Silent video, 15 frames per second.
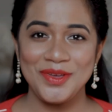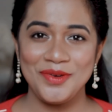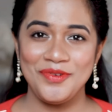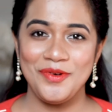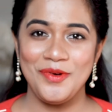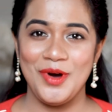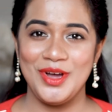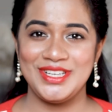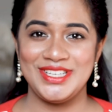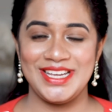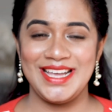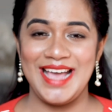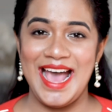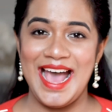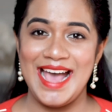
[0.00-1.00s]
you for
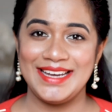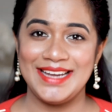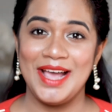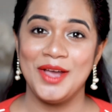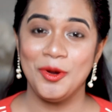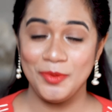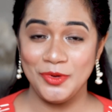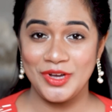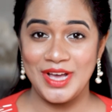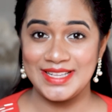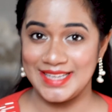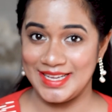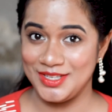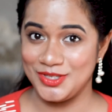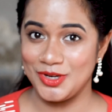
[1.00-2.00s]
watching and I hope you
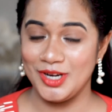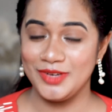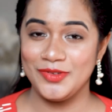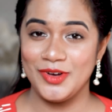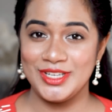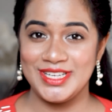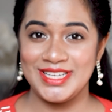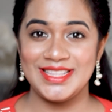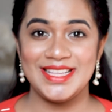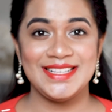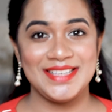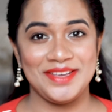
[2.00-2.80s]
guys enjoyed watching this.